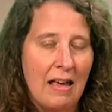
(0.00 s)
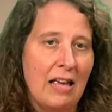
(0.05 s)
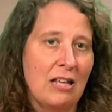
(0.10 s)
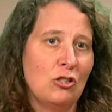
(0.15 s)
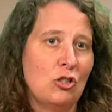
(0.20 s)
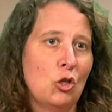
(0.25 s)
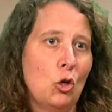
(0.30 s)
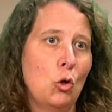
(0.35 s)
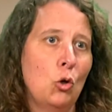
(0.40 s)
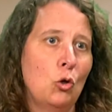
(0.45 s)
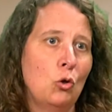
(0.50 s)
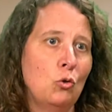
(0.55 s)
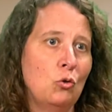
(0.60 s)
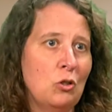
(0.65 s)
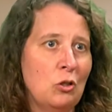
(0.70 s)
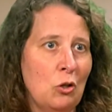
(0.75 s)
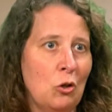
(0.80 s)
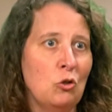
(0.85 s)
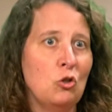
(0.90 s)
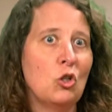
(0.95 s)
And so,
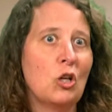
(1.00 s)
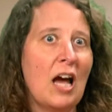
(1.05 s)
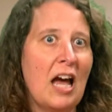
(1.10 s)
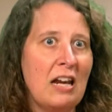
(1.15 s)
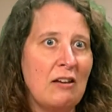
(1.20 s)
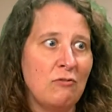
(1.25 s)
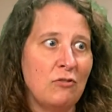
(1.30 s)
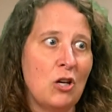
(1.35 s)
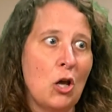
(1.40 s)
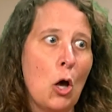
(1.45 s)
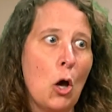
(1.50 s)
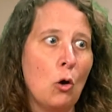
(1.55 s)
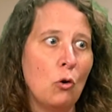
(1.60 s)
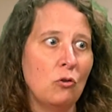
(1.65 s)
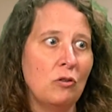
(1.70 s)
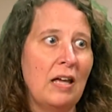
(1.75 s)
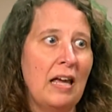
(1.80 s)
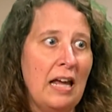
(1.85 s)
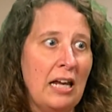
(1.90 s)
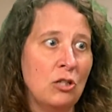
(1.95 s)
you know, you kind of
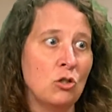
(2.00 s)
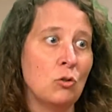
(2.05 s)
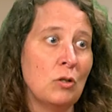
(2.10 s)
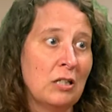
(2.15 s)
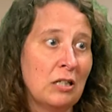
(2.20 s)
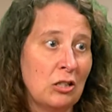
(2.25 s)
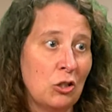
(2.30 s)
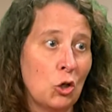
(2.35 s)
know that Adrienne